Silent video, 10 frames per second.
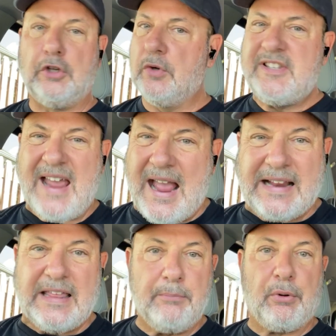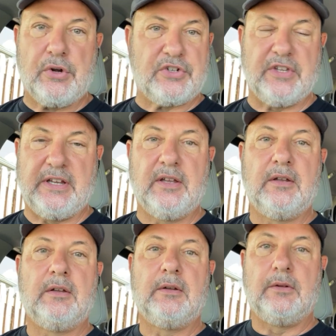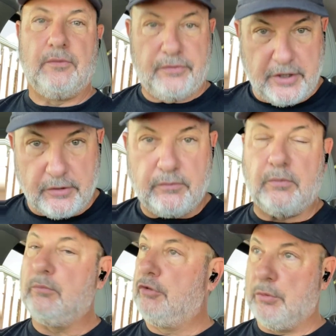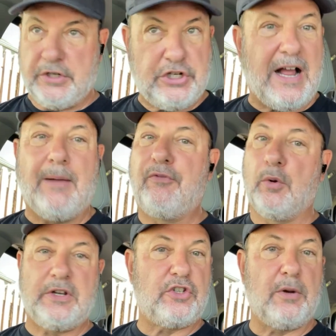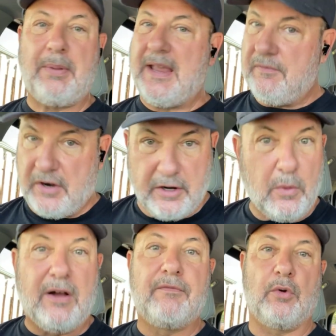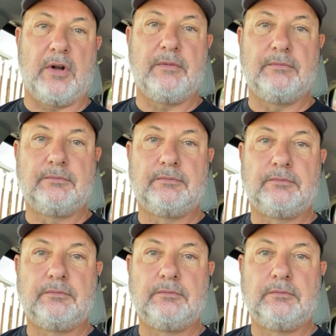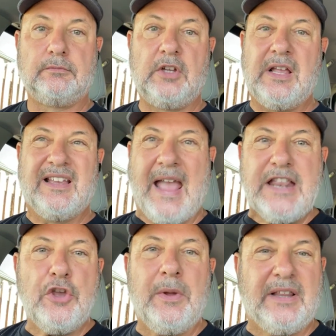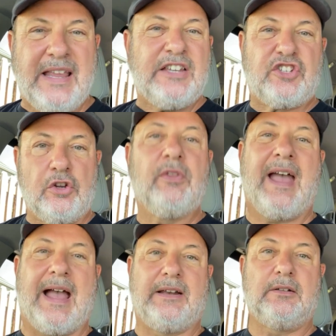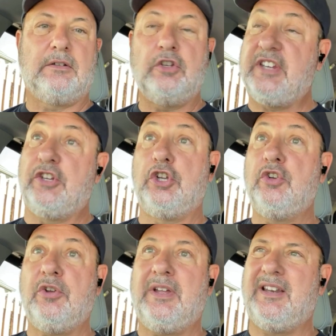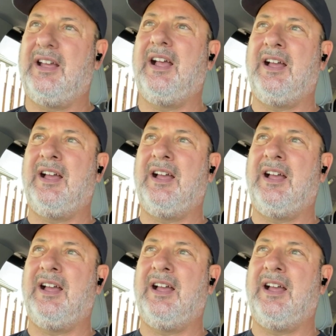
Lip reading: Don't attack them personally. They're doing a job for which they're paid very well for. Can you at least do that? You say, do you do it?